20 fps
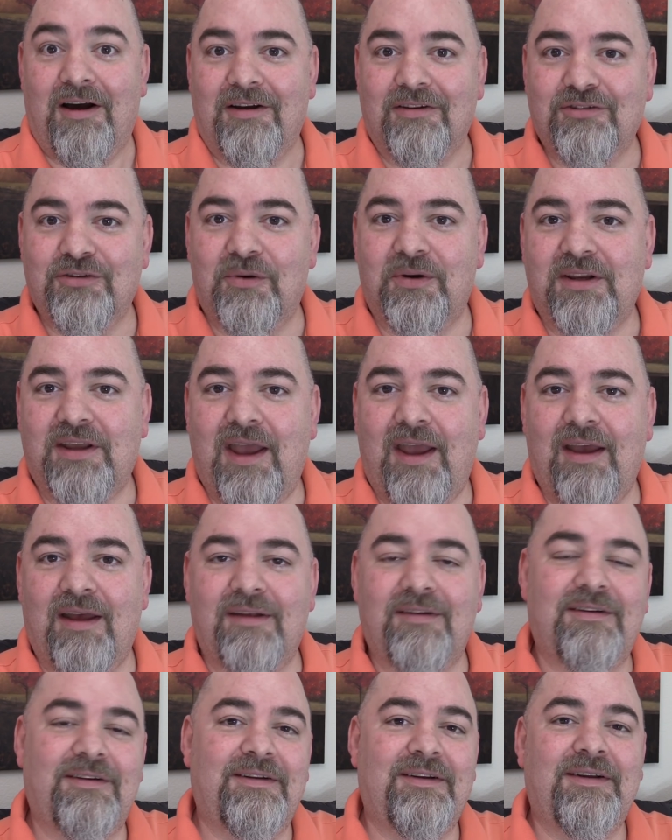So it
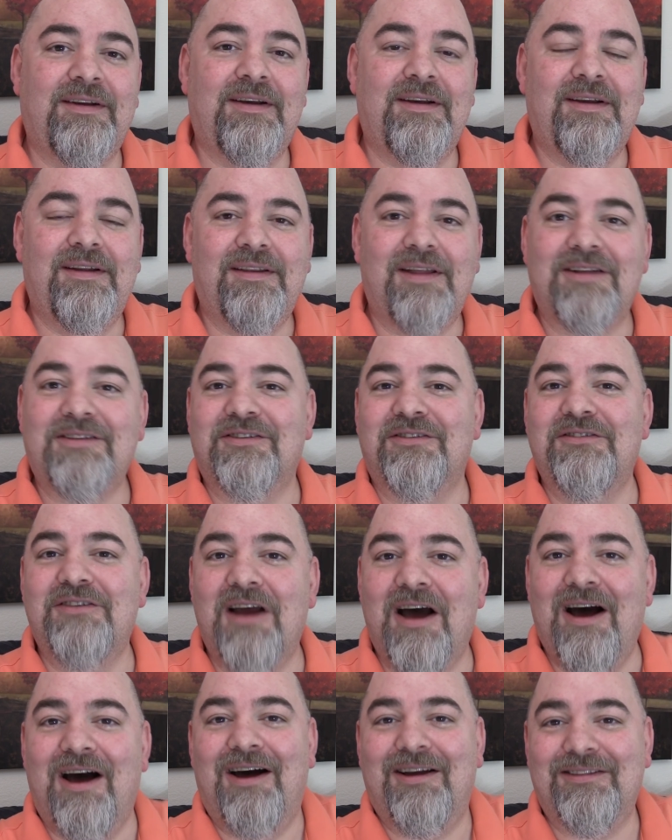can't. That's
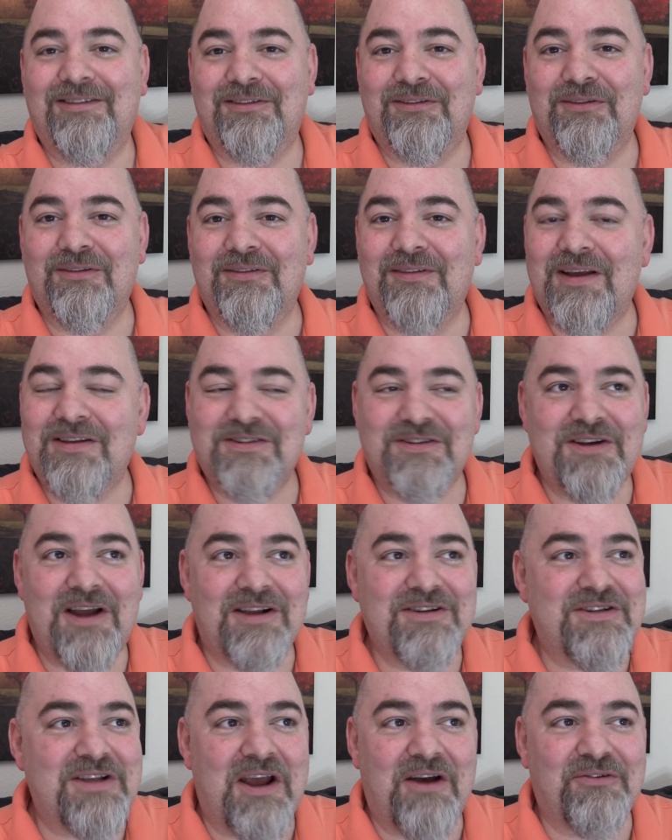
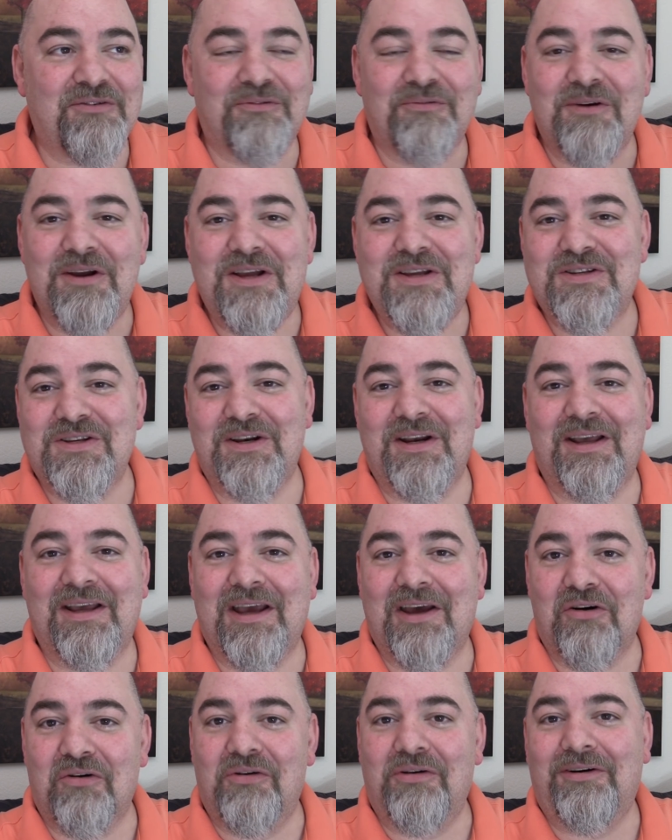not sound
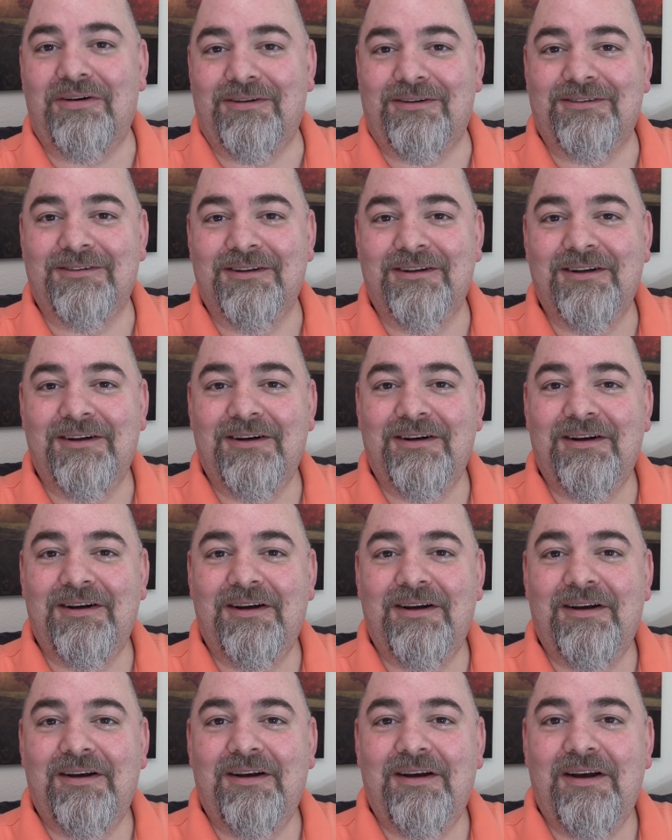reasoning at all.
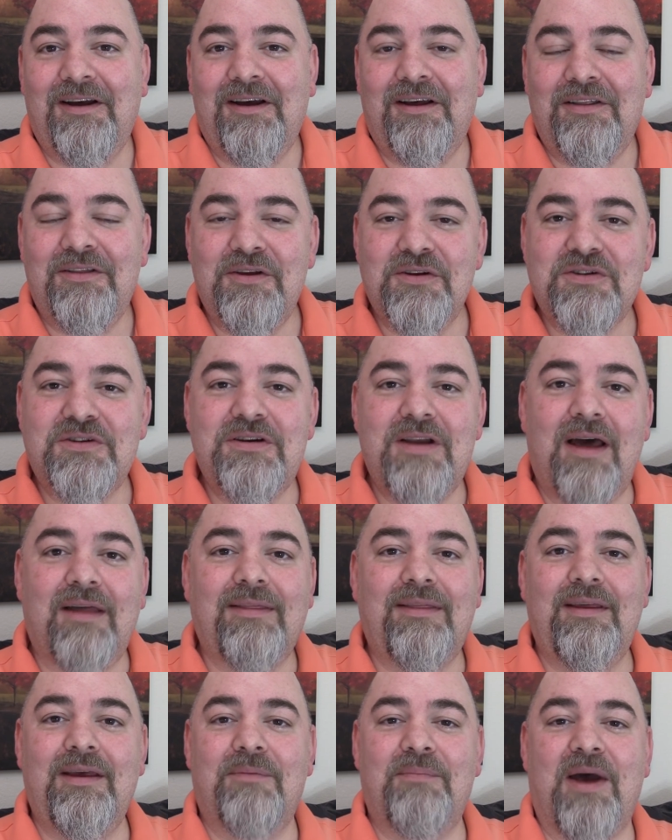There's
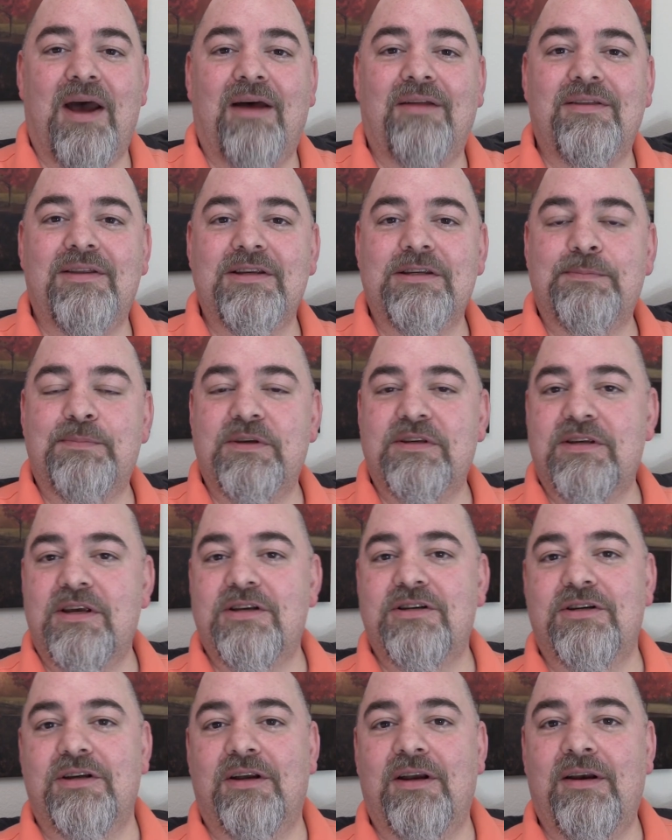nothing about this
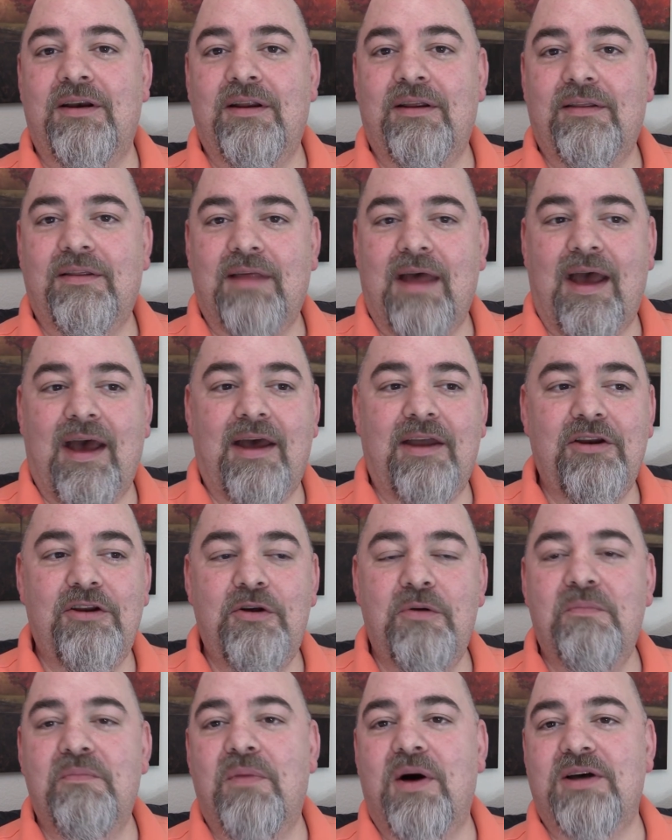position that
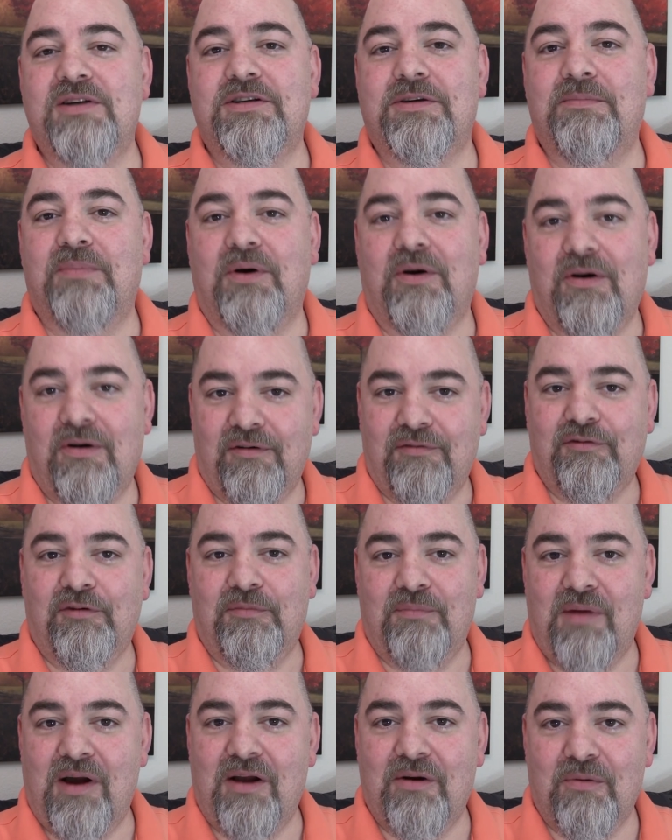you must borrow
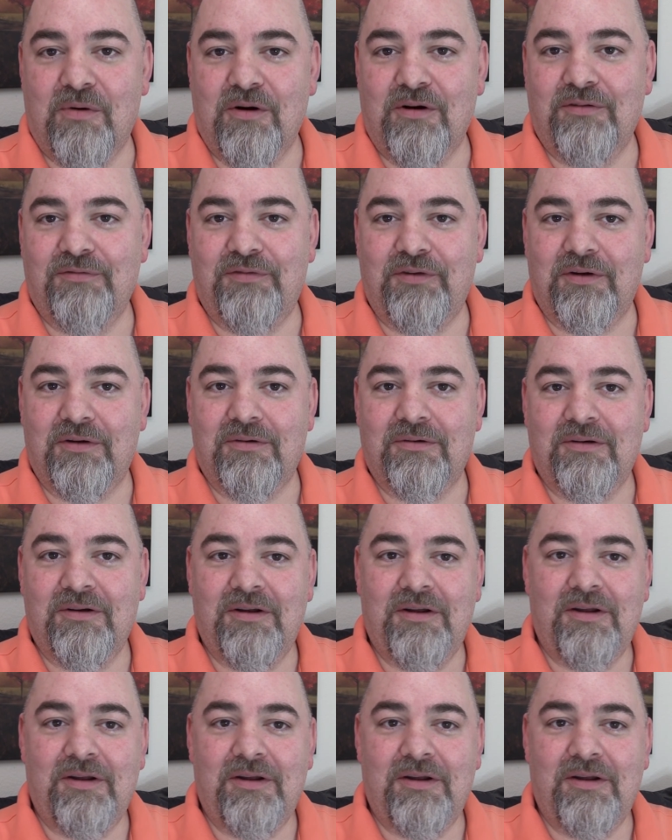from my worldview